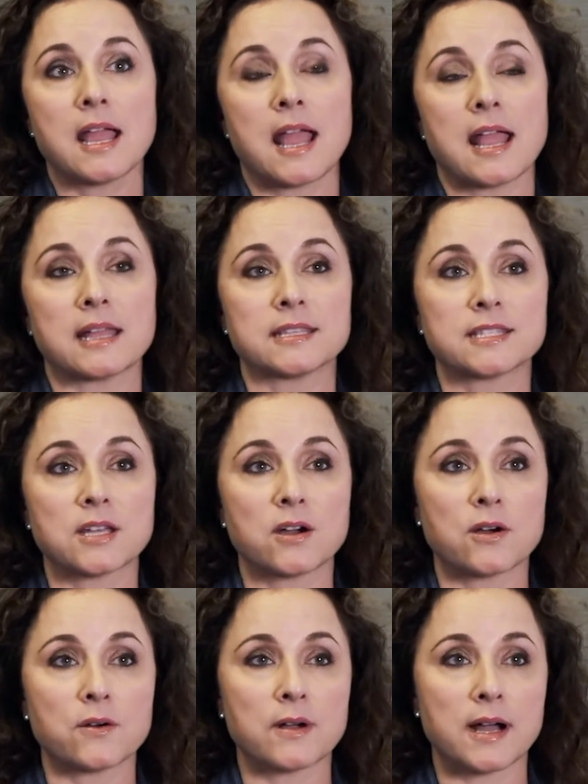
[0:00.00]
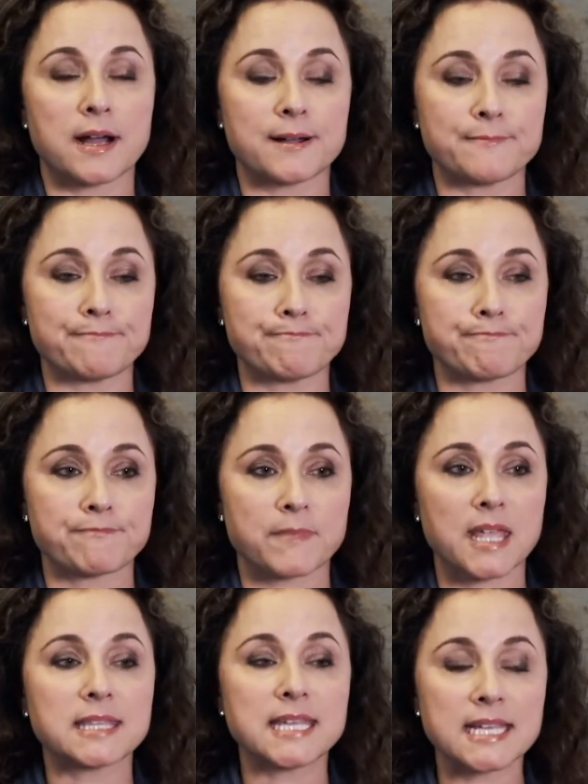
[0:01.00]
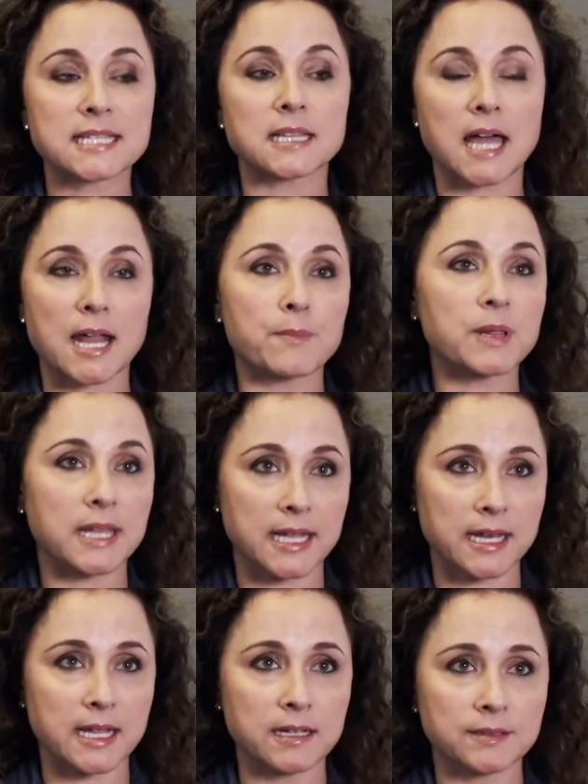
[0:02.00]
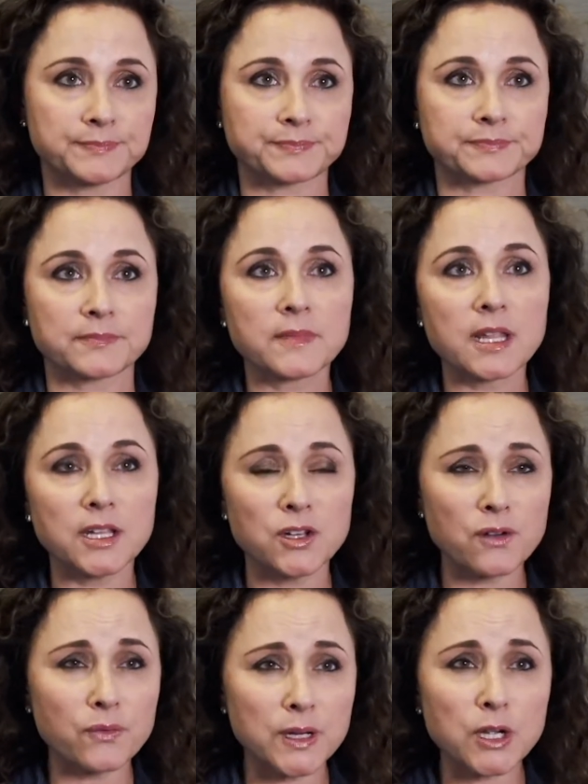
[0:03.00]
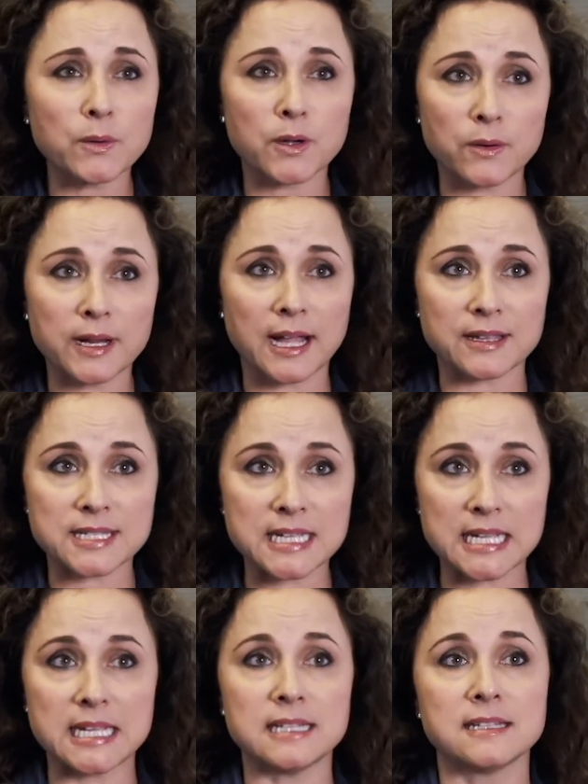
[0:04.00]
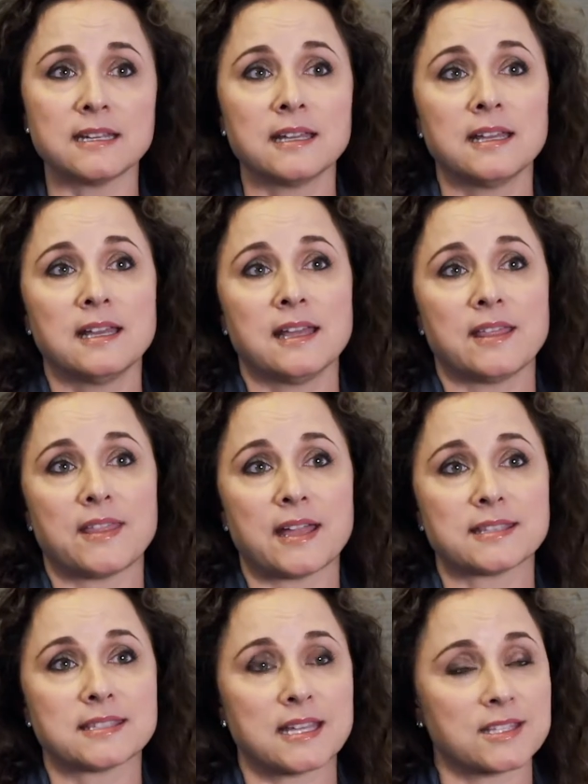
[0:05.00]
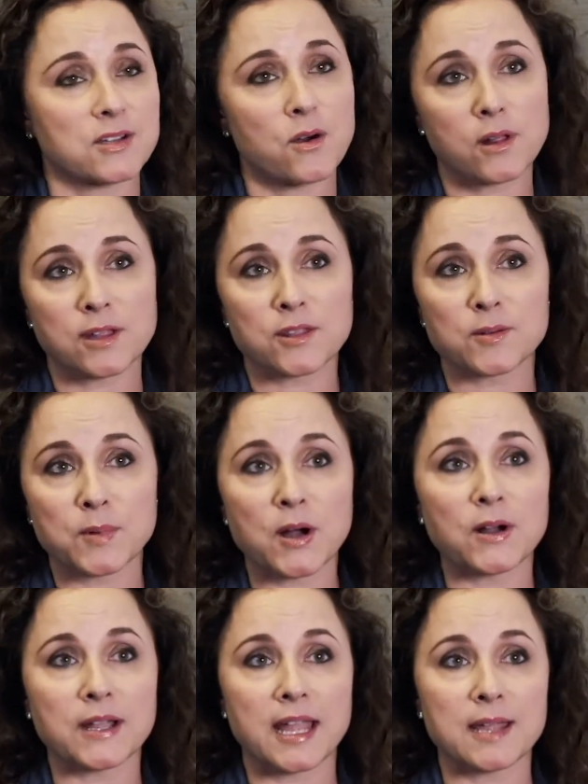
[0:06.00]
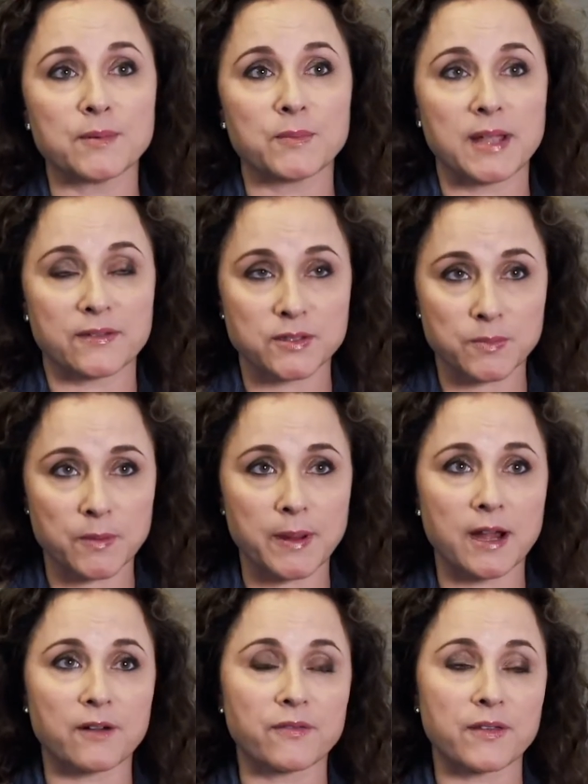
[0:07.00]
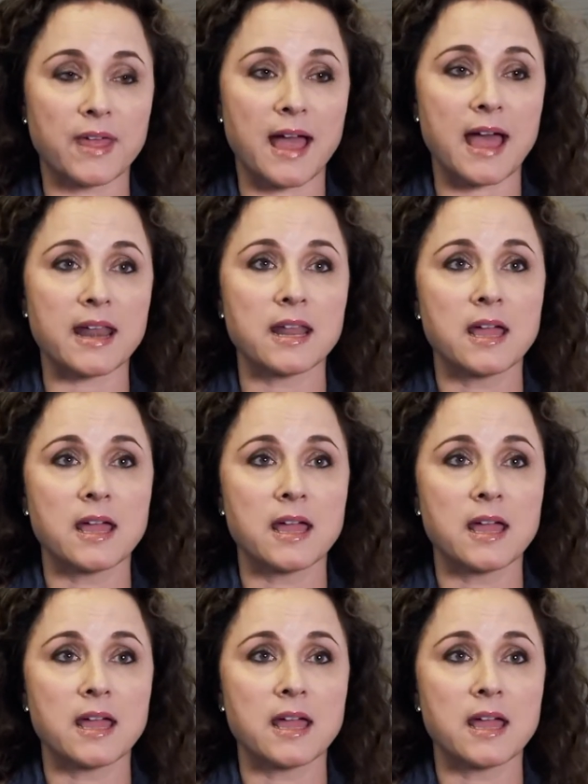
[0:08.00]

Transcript: And so it takes a lot of planning. If we know we're going out to eat, that's a whole other ball game, and we have to prepare for that.